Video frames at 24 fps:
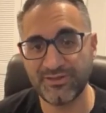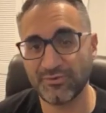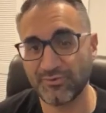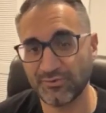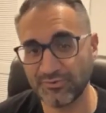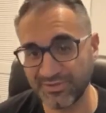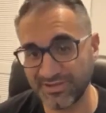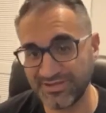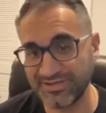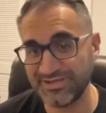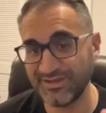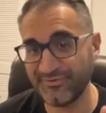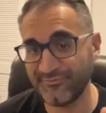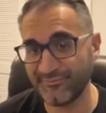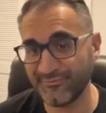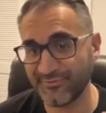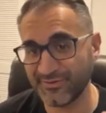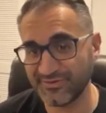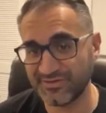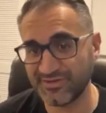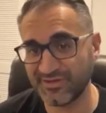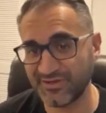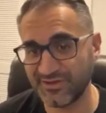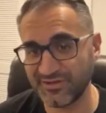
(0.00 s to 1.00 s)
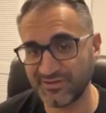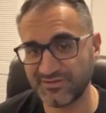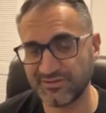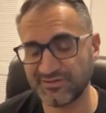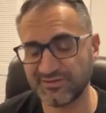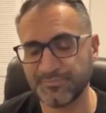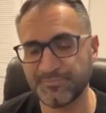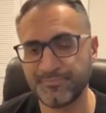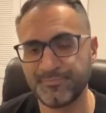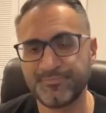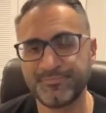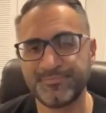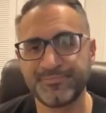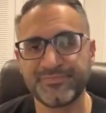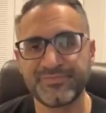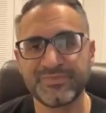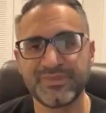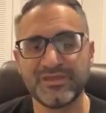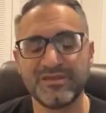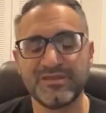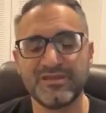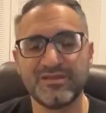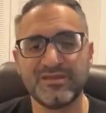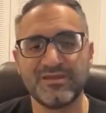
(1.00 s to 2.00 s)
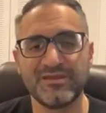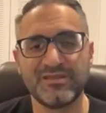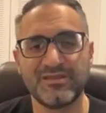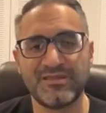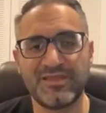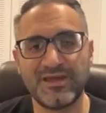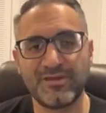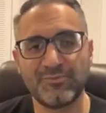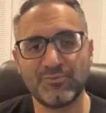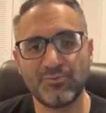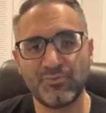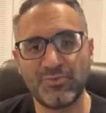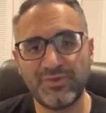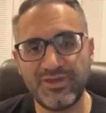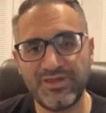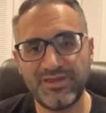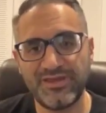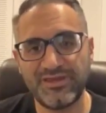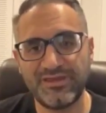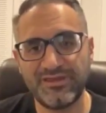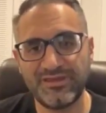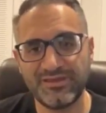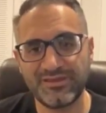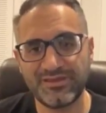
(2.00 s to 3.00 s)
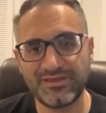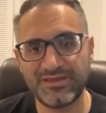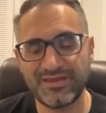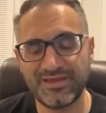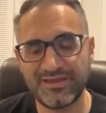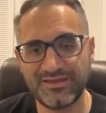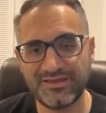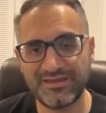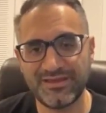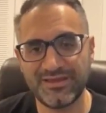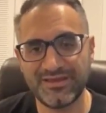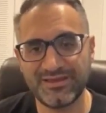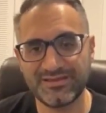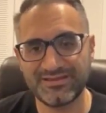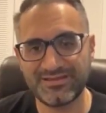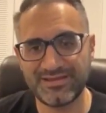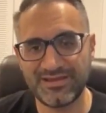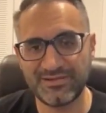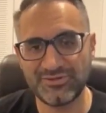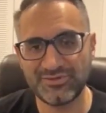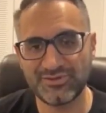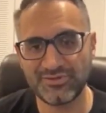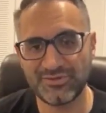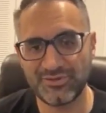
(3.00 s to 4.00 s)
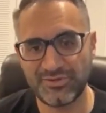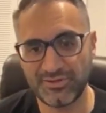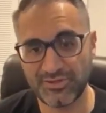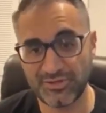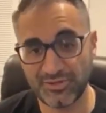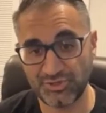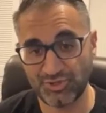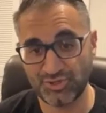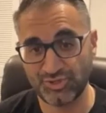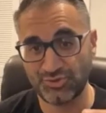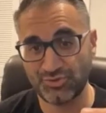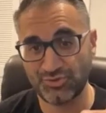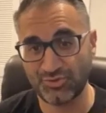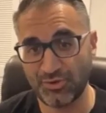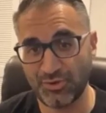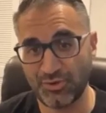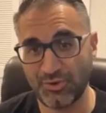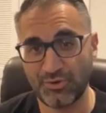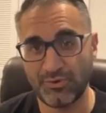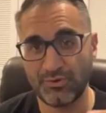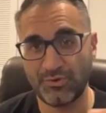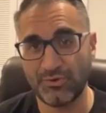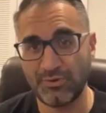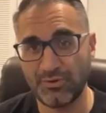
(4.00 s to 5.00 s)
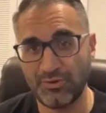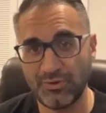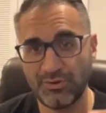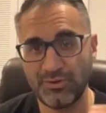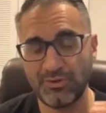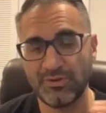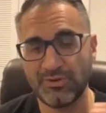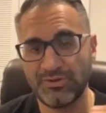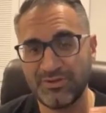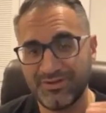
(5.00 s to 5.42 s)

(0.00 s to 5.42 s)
The only difference is that we can essentially control